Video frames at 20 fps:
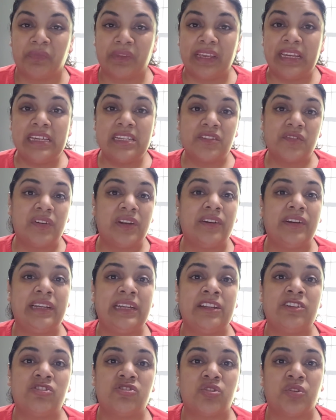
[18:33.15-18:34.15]
He's very
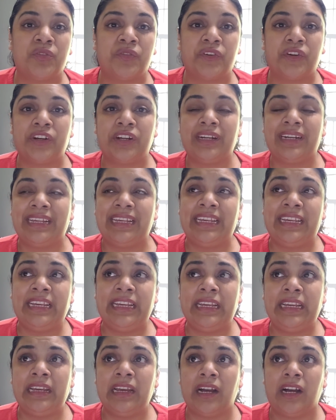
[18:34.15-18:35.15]
introvert.
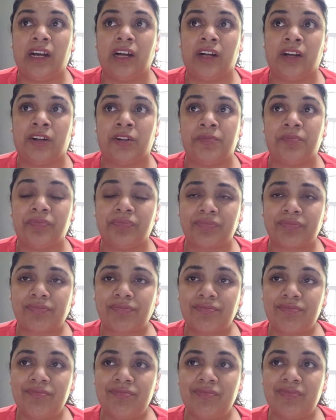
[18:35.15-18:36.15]
He's
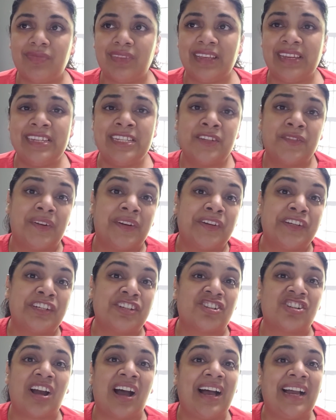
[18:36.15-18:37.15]
very
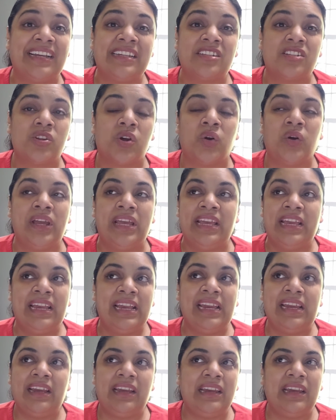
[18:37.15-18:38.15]
shy. So
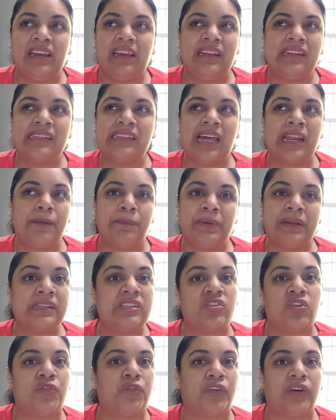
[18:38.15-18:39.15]
it's not a big
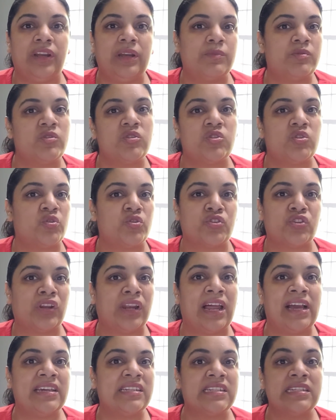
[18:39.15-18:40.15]
deal for him to
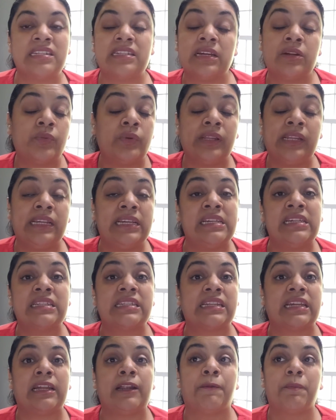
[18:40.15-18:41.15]
socialize. It really
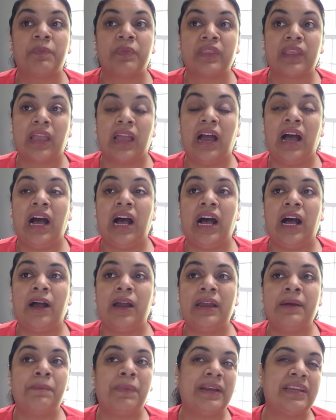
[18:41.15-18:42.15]
isn't.
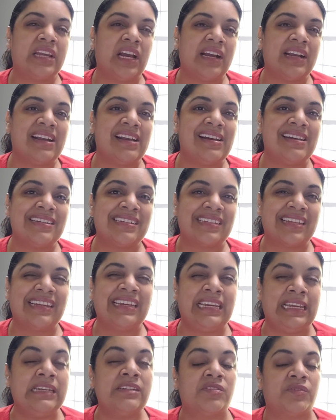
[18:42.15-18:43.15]
And my youngest,
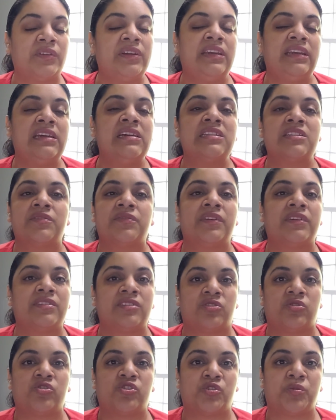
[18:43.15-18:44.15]
he is a very
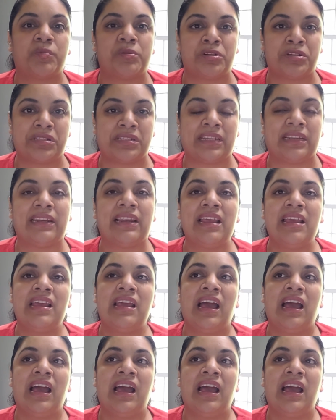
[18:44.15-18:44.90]
social person.